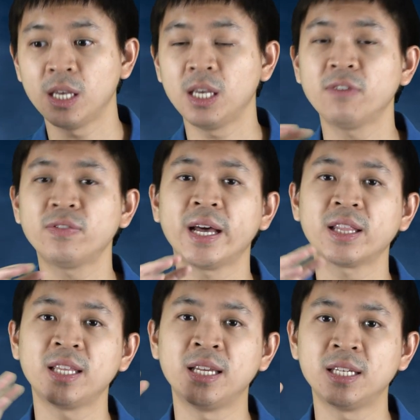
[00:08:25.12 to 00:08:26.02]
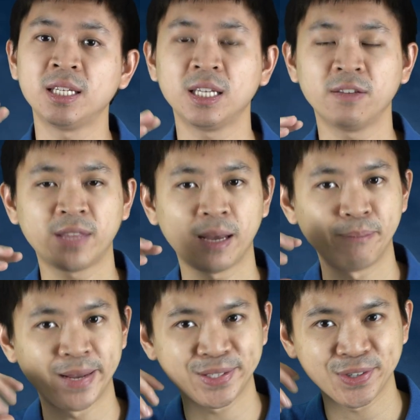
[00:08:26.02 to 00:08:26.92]
If that thinking, if that
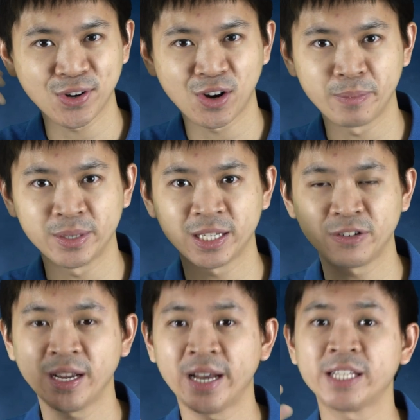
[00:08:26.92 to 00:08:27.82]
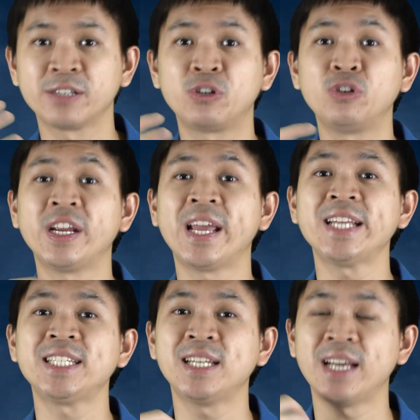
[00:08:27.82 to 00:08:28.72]
mental commentary has
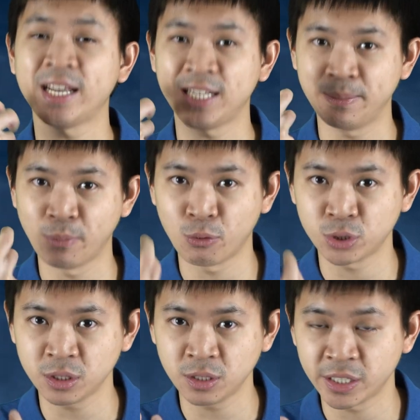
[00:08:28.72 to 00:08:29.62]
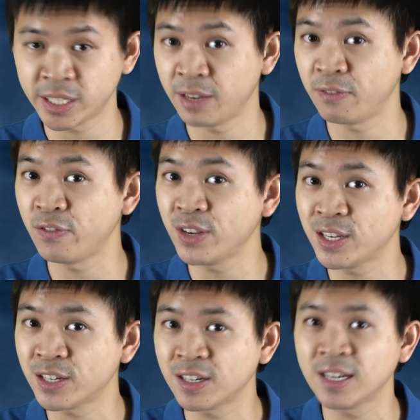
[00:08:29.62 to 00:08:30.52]
created an emotion, say
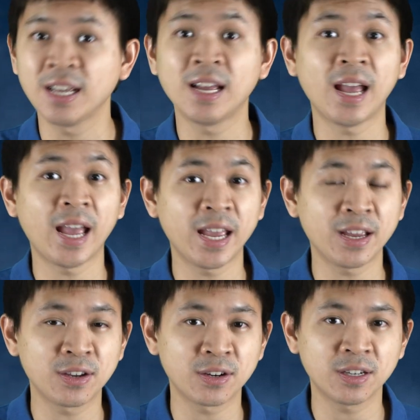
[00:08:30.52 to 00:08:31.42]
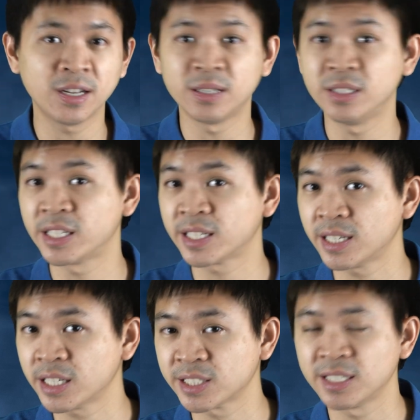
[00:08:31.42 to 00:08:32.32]
fear, anger,
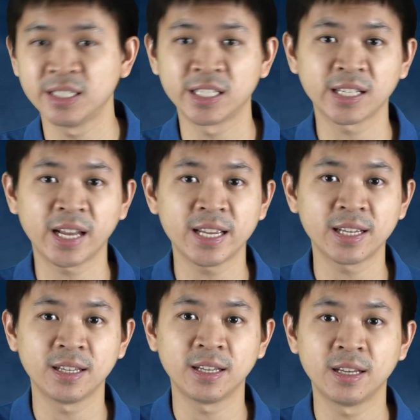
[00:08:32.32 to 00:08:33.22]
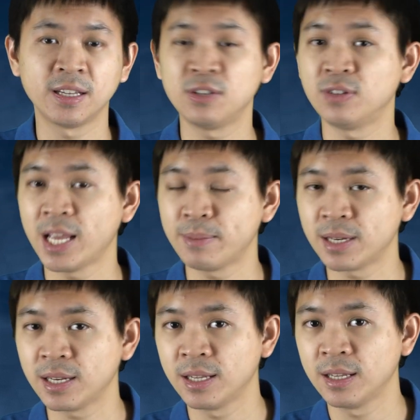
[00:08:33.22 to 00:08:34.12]
disgust, dislike, you name
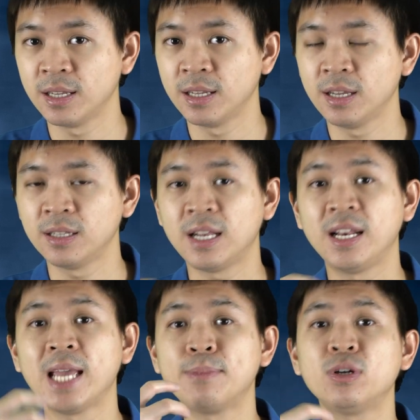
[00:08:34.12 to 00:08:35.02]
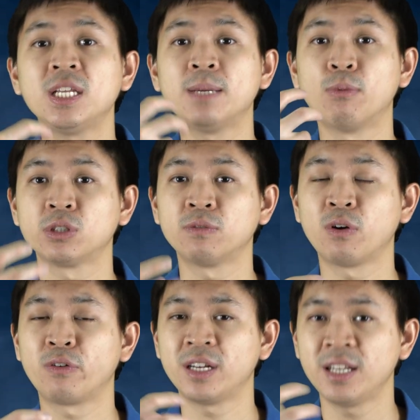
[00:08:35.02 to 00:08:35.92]
it, then label the emotion
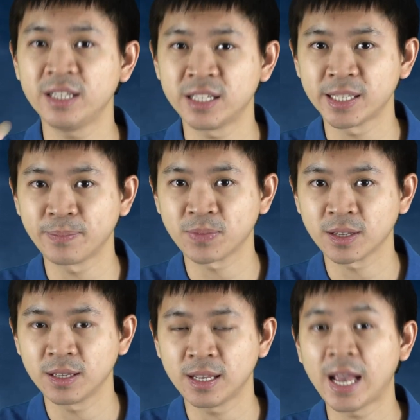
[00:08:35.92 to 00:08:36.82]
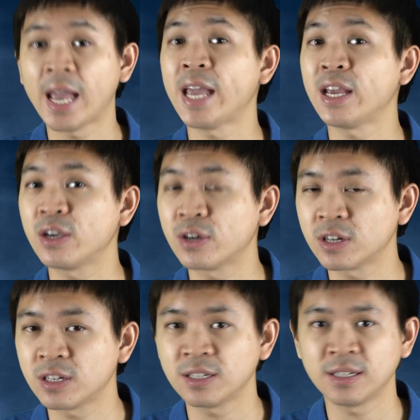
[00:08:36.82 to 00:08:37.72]
for what it is.
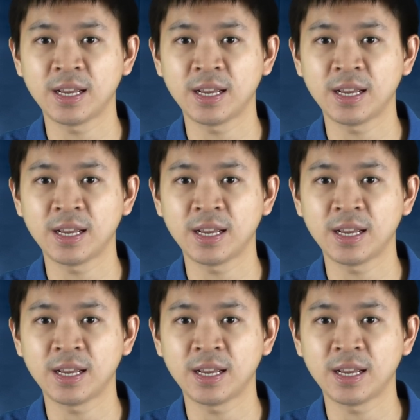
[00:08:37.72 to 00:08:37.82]
Anger,